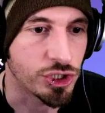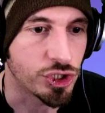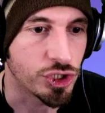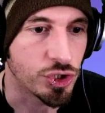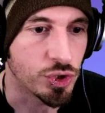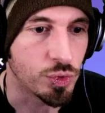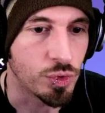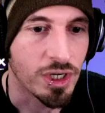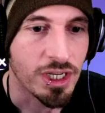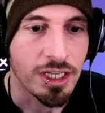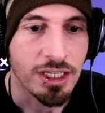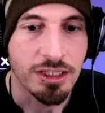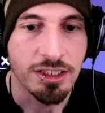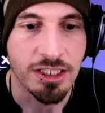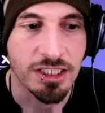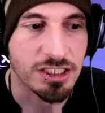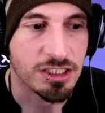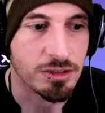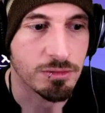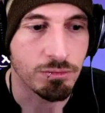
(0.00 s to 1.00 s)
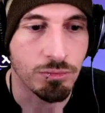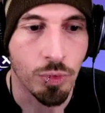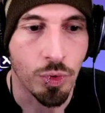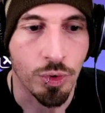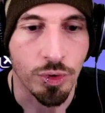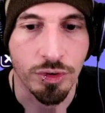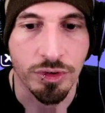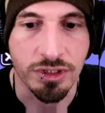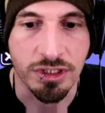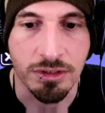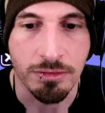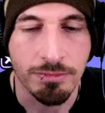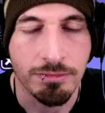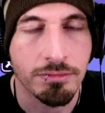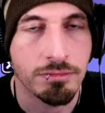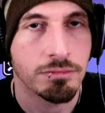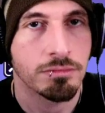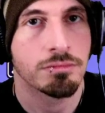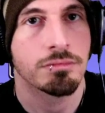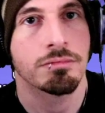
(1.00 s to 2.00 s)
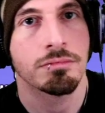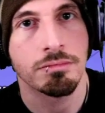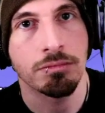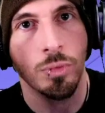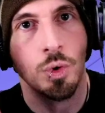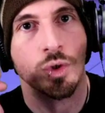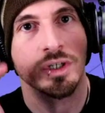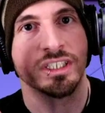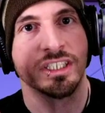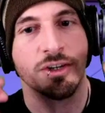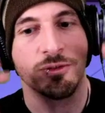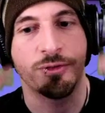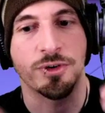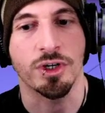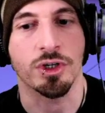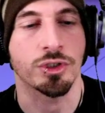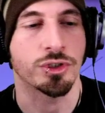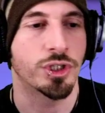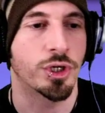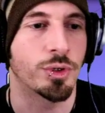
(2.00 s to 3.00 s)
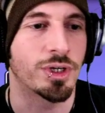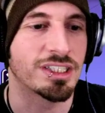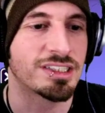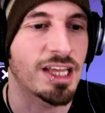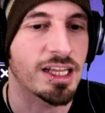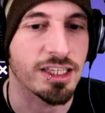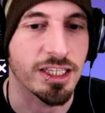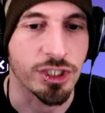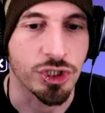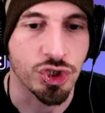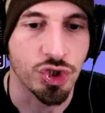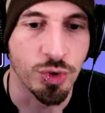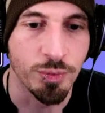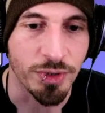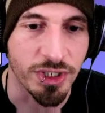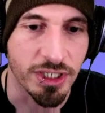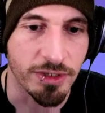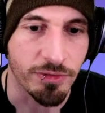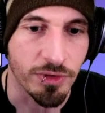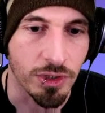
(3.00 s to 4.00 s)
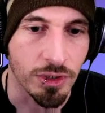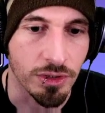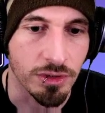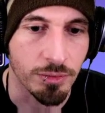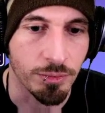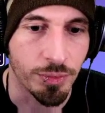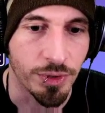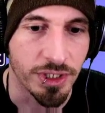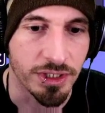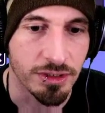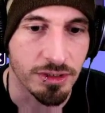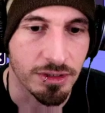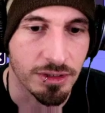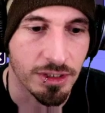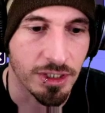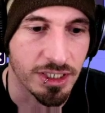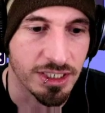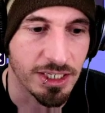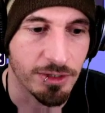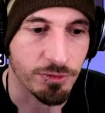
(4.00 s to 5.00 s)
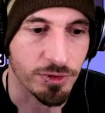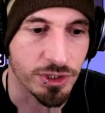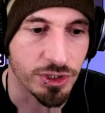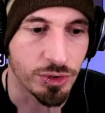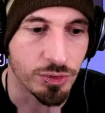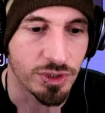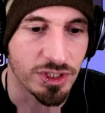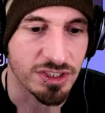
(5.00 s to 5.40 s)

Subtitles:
do this more difficult node. It's not like super difficult, but I could definitely do